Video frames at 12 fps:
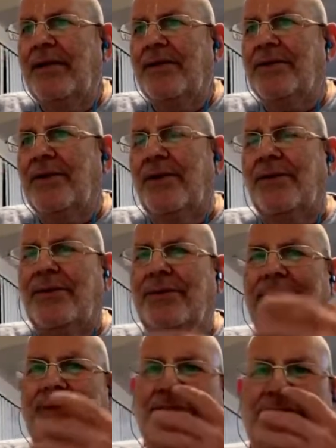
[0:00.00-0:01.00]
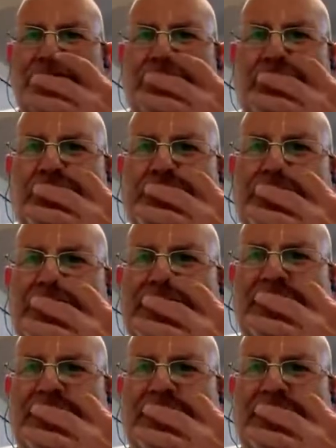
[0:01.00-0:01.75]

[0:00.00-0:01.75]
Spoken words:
So Bhishma says,